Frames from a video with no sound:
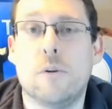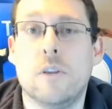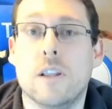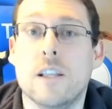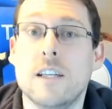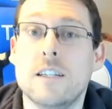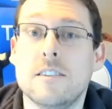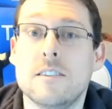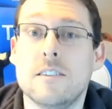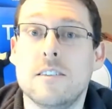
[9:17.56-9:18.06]
on the
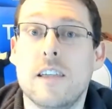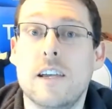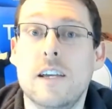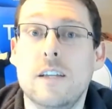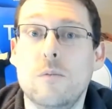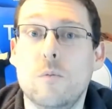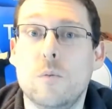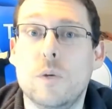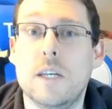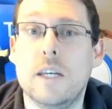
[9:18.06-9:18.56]
list
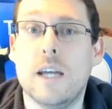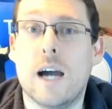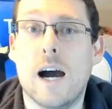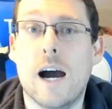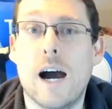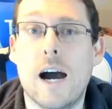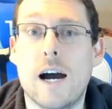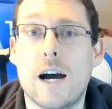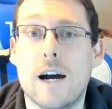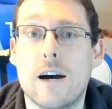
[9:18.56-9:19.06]
then, we
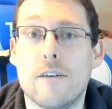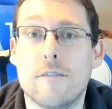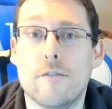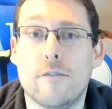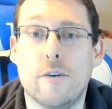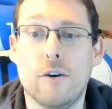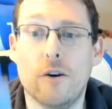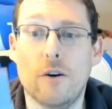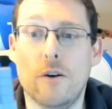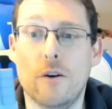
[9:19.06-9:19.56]
have
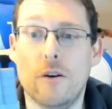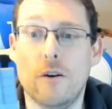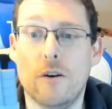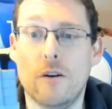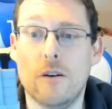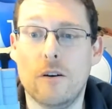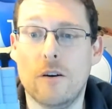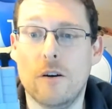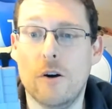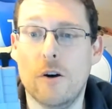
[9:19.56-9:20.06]

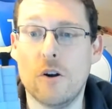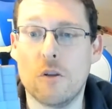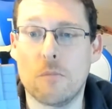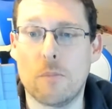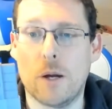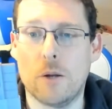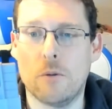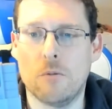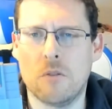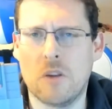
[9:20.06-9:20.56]

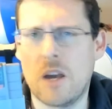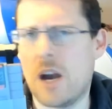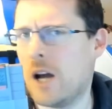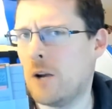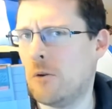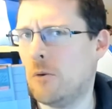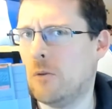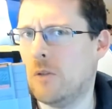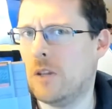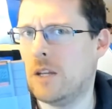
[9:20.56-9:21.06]
Earthbound
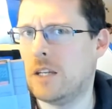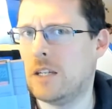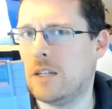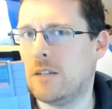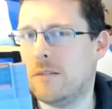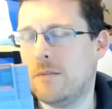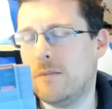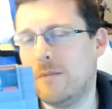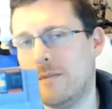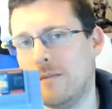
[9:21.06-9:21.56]
cat only.
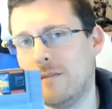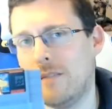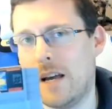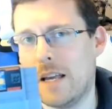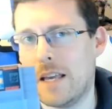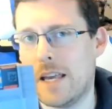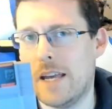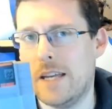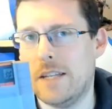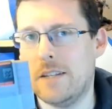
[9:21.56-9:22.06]

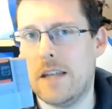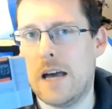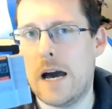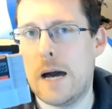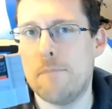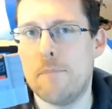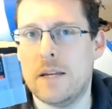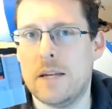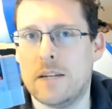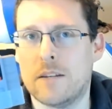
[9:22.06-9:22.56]
Again,
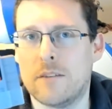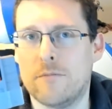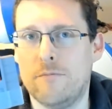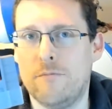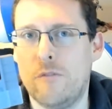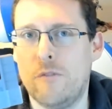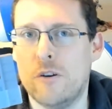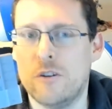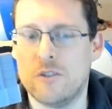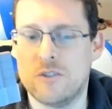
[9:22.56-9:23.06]

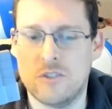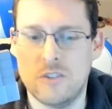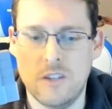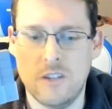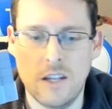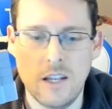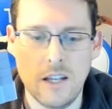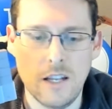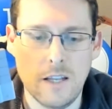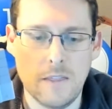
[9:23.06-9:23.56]
American version.
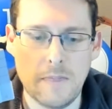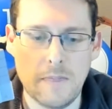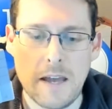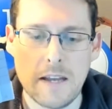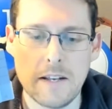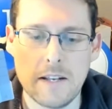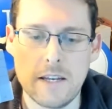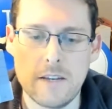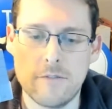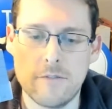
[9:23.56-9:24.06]

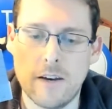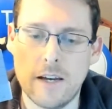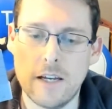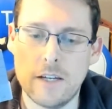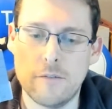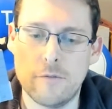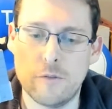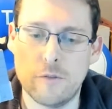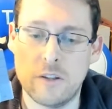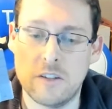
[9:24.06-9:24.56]

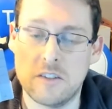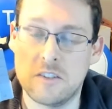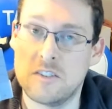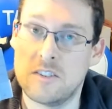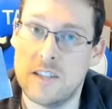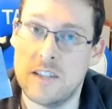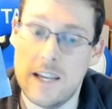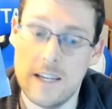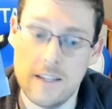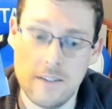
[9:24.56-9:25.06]
$9.95 for the
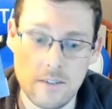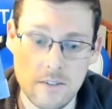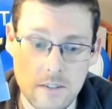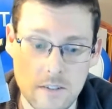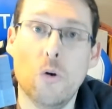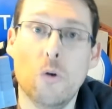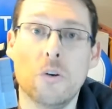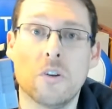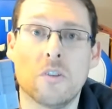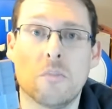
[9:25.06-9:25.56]
SNES.
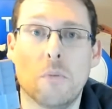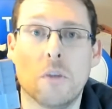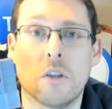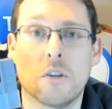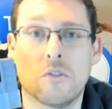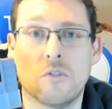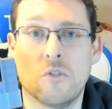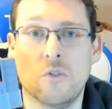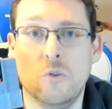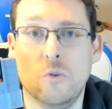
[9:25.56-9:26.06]
Known as
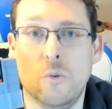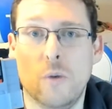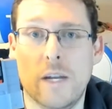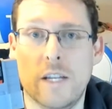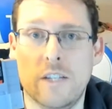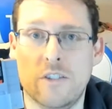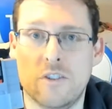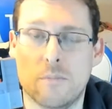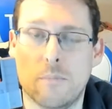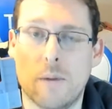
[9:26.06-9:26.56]
Mother 2
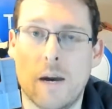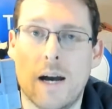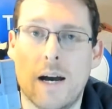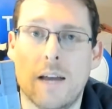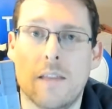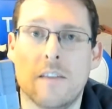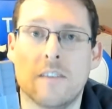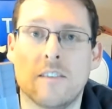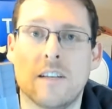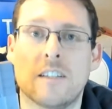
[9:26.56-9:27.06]
in
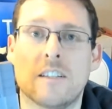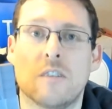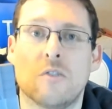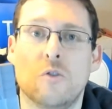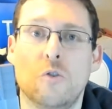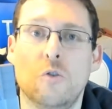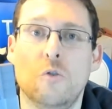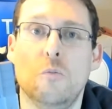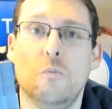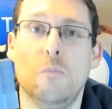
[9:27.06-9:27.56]
Japan, this had a
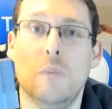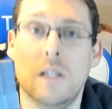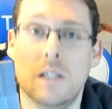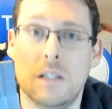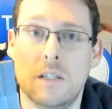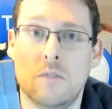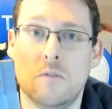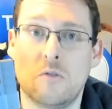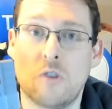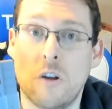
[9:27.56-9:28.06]
$2
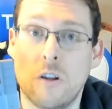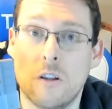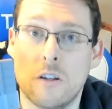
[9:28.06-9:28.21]
million